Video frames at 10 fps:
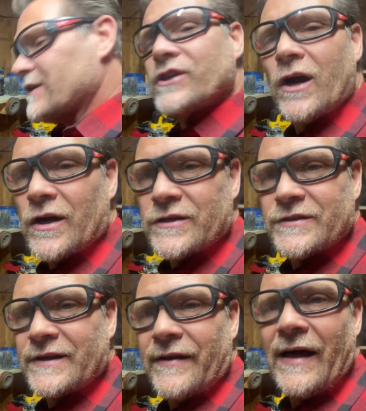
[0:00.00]

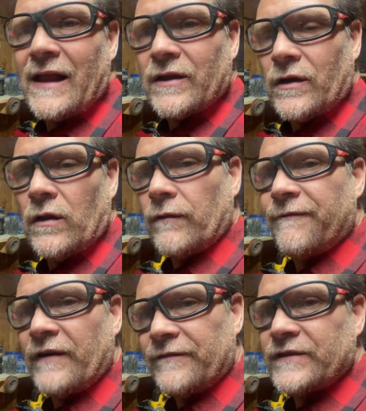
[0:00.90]
chargers into that little
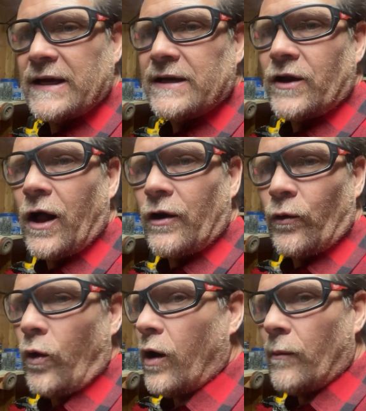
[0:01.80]
$15
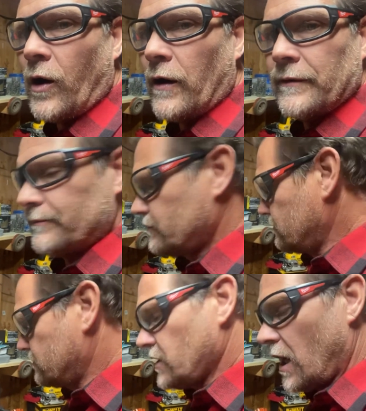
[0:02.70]
Walmart
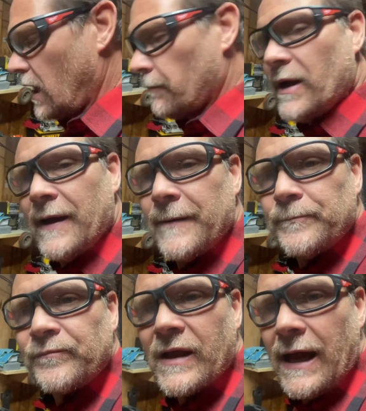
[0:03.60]
job
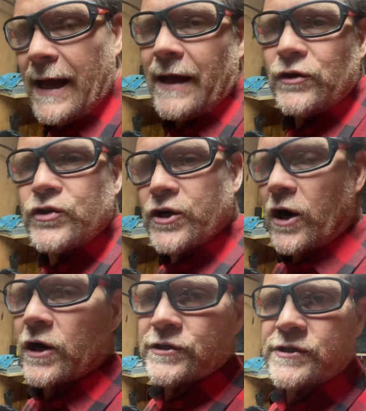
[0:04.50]
and
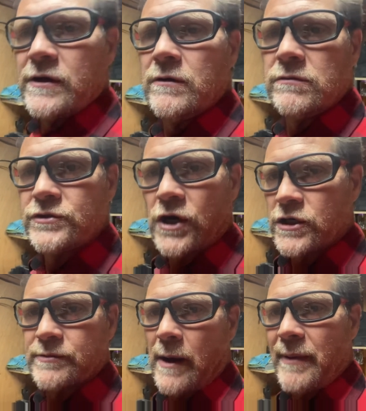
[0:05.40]
charge
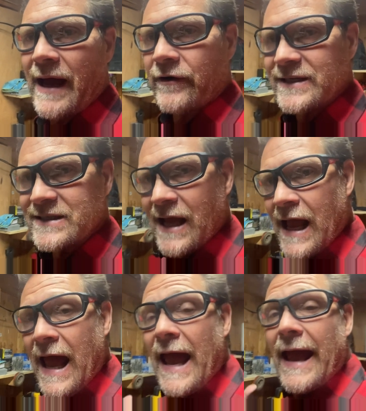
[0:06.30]
my batteries.
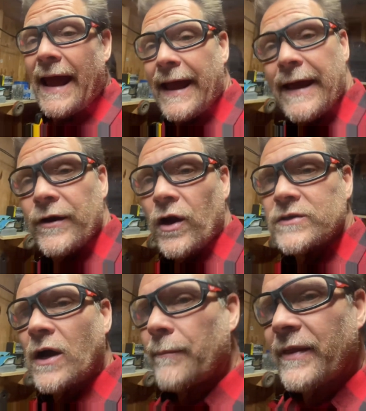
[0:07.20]
And
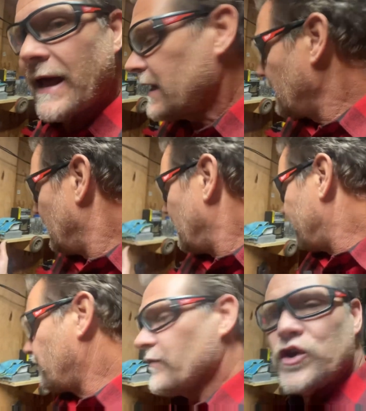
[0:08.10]
on top of that,
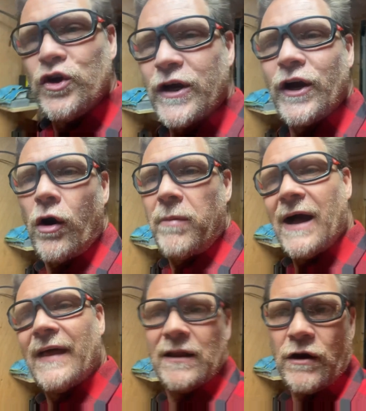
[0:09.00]
if you can go
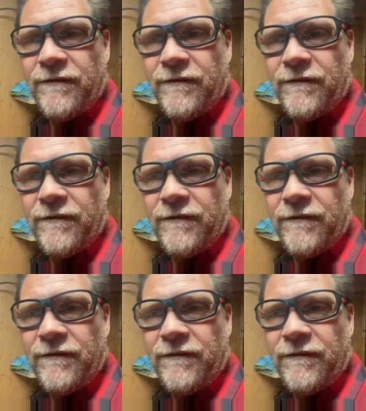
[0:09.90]
buy that little